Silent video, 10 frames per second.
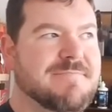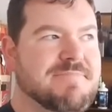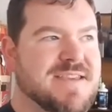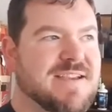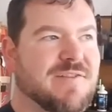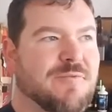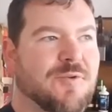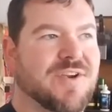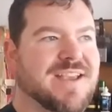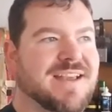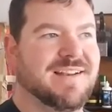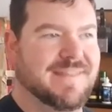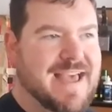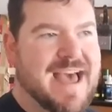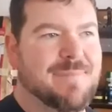being working in a
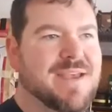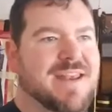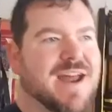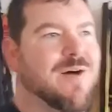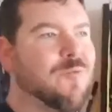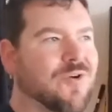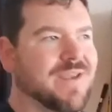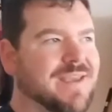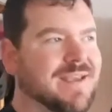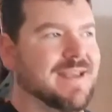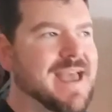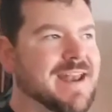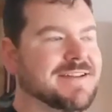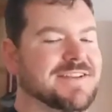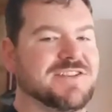lab and not working
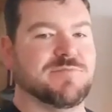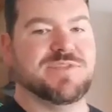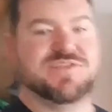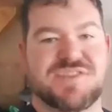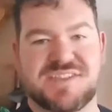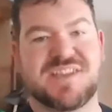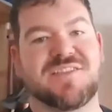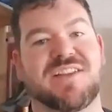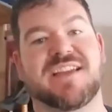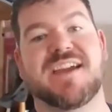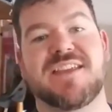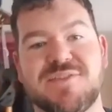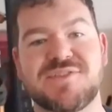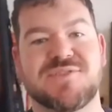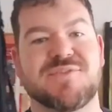at a distribution center like I
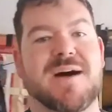used to,